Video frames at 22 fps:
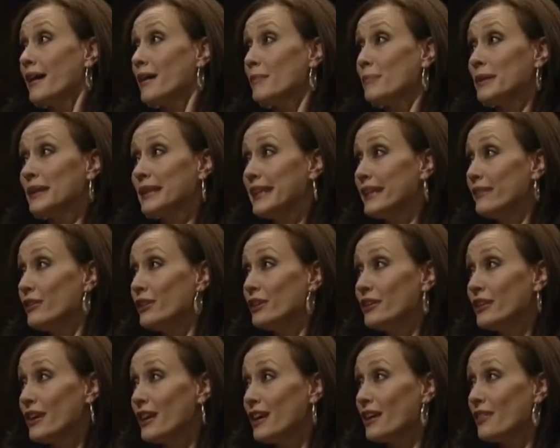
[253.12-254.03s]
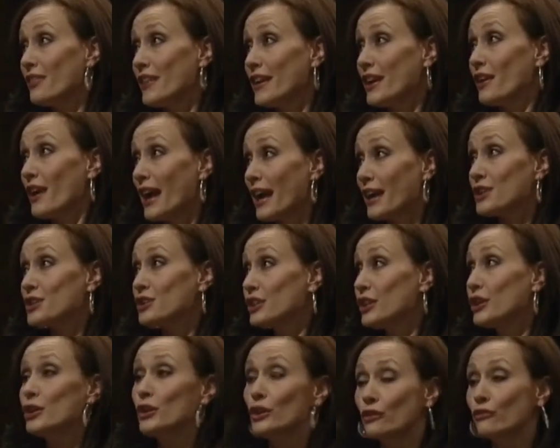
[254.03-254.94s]
Believe it or not, they are
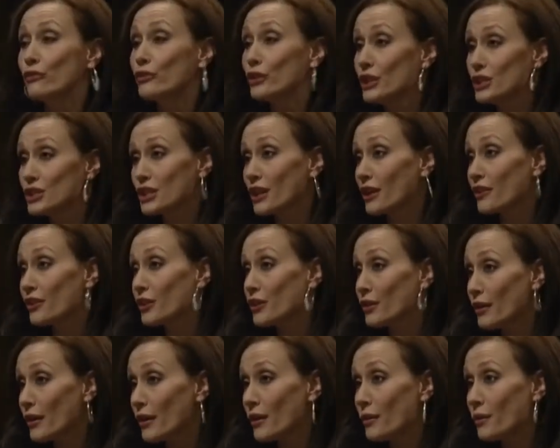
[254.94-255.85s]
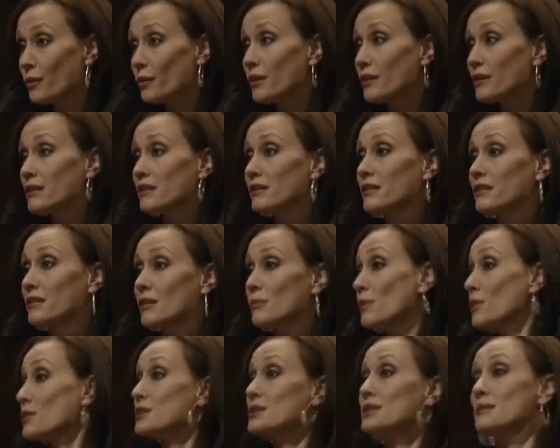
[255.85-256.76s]
actually good for each other, you know? They're
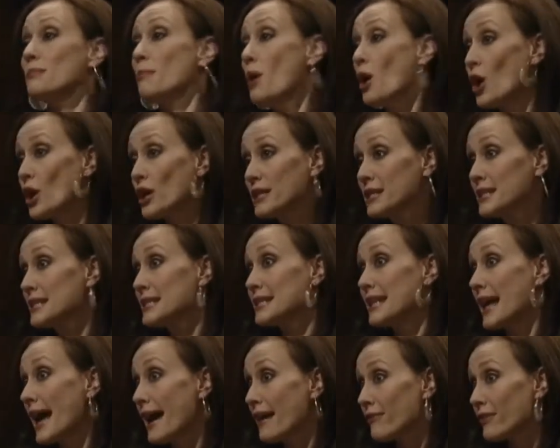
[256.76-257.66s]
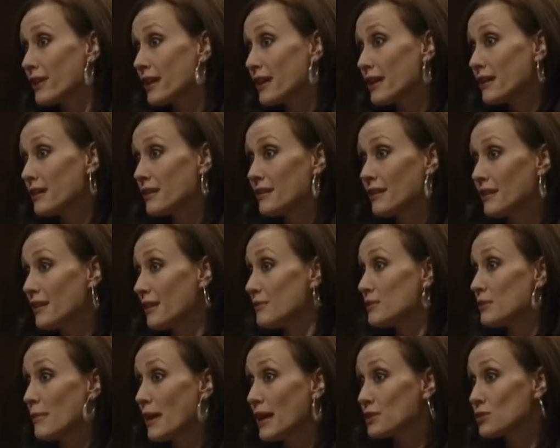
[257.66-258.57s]
both smart and savvy. They love
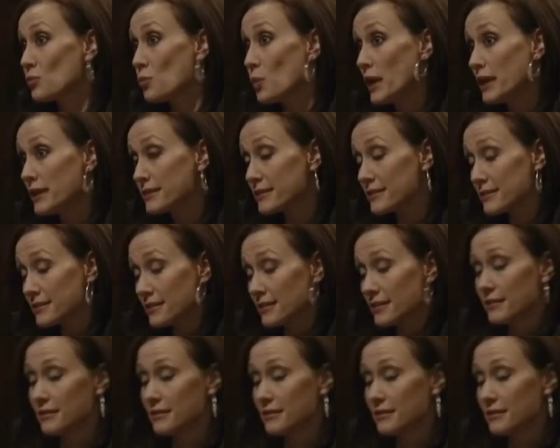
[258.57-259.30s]
to match wits.